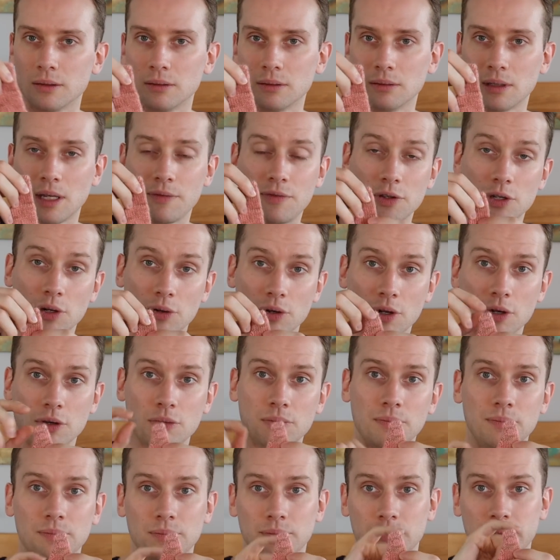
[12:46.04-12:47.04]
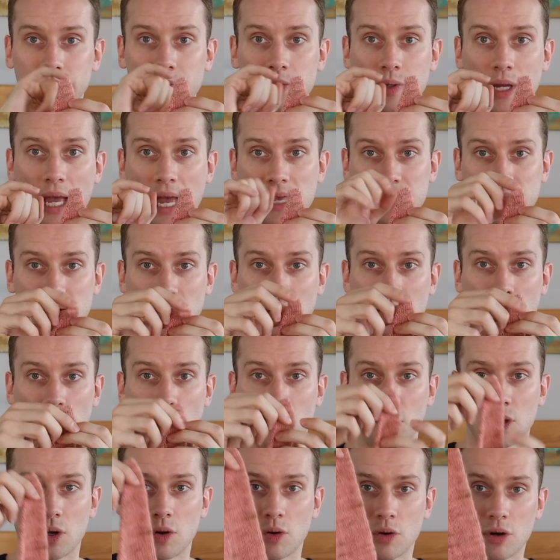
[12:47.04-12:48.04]
if you don't know, you cast on
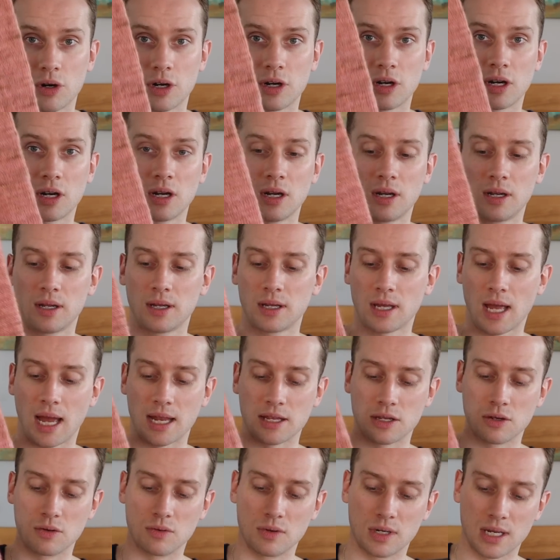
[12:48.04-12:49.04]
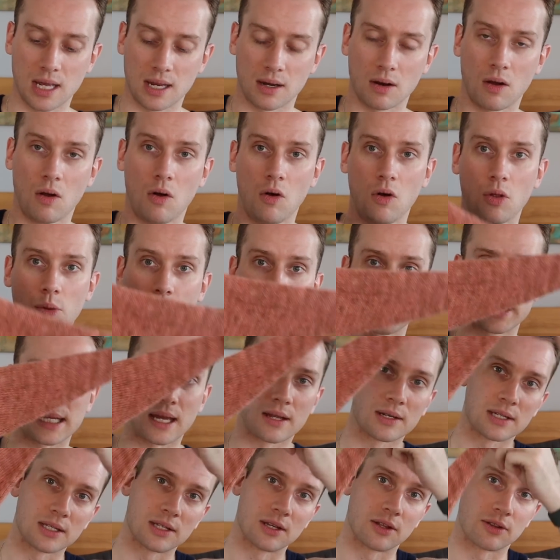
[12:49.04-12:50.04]
one corner and you knit all the way
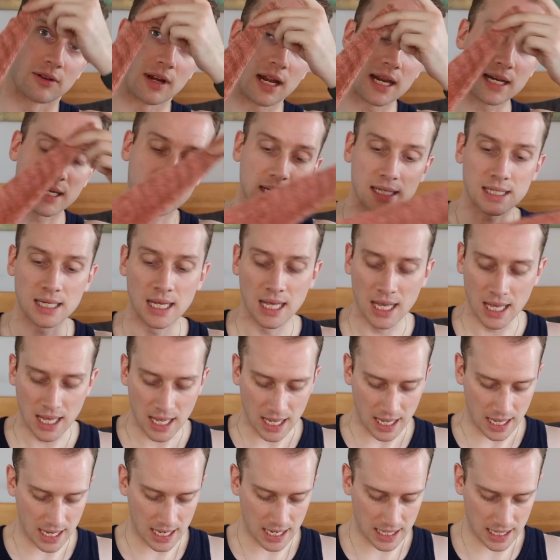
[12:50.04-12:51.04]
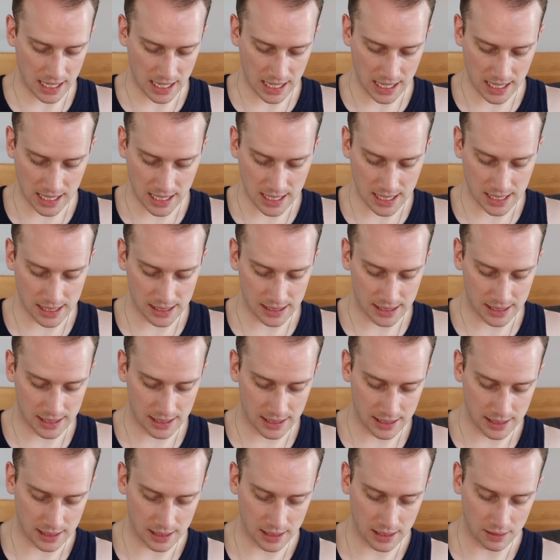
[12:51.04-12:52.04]
down to the other end. It
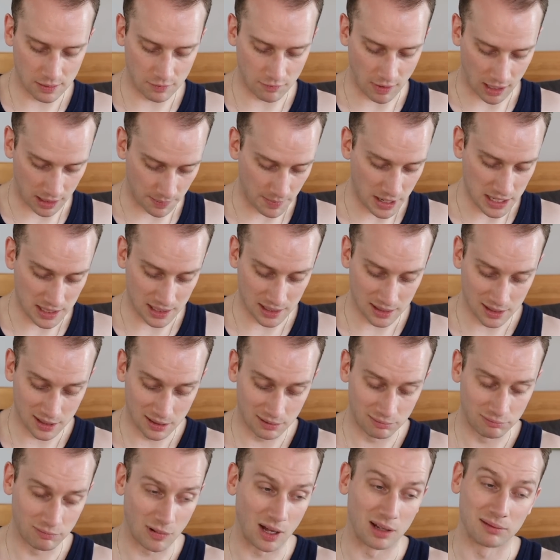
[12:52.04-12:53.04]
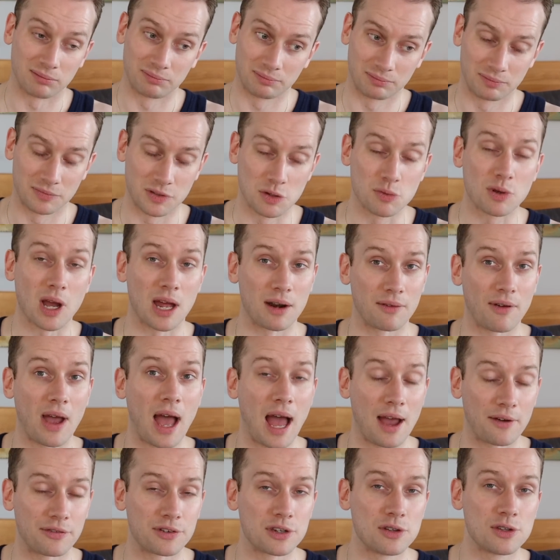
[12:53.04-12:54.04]
is recommended, well, you kind of
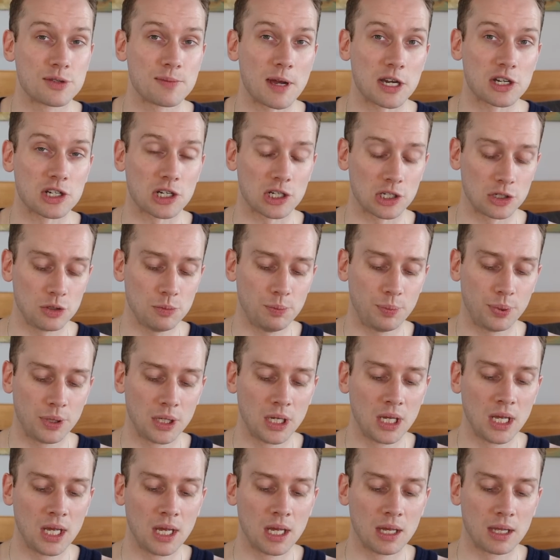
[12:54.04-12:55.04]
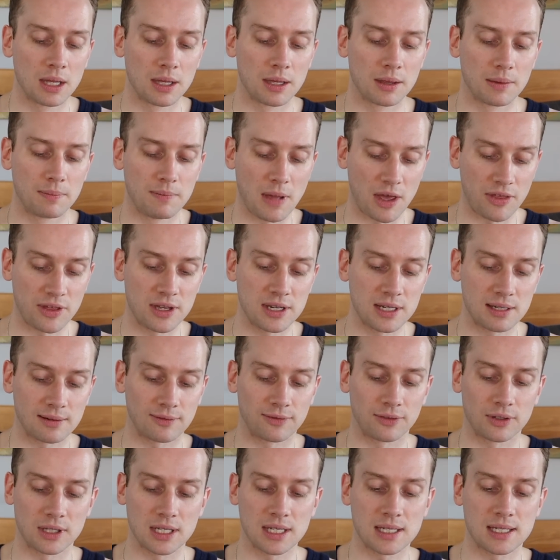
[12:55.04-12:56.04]
have to use magic loop method
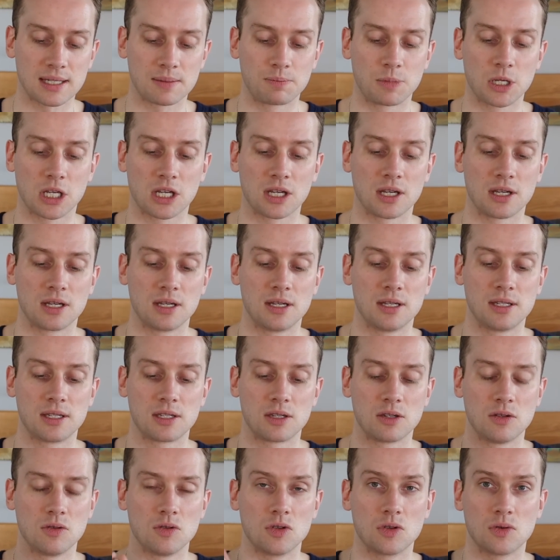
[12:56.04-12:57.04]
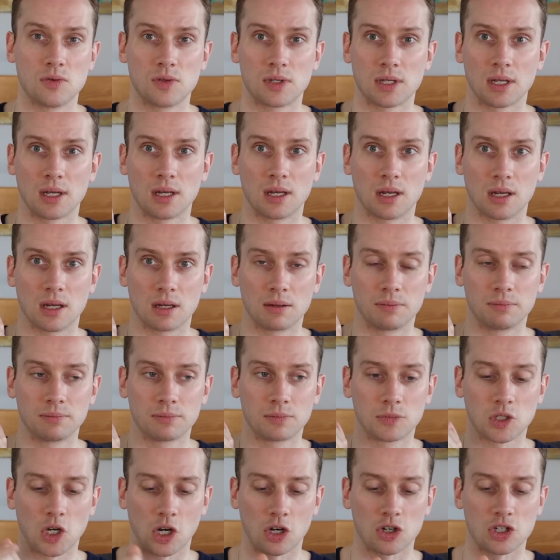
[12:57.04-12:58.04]
for this, because you use a
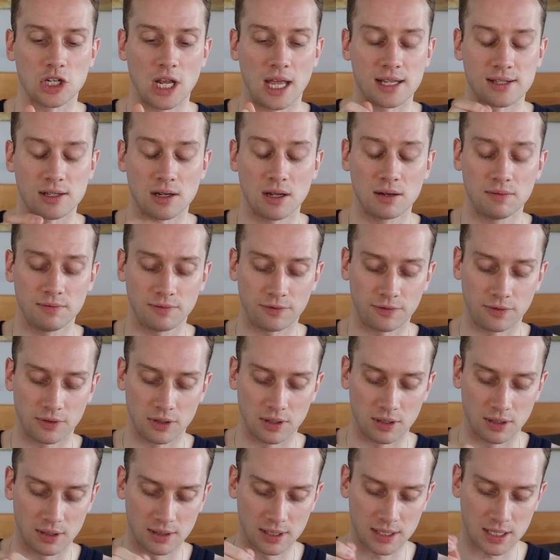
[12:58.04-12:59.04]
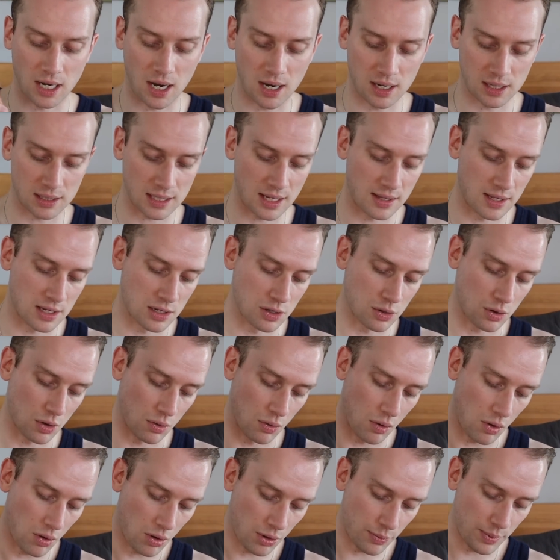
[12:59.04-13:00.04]
Turkish cast on for the start, and then you
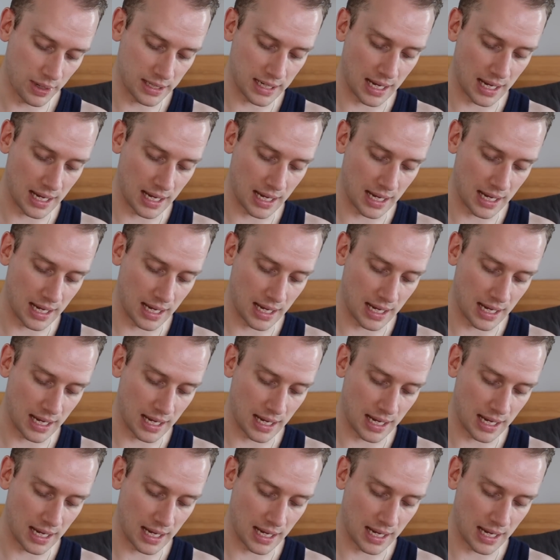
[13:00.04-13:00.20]
go all the way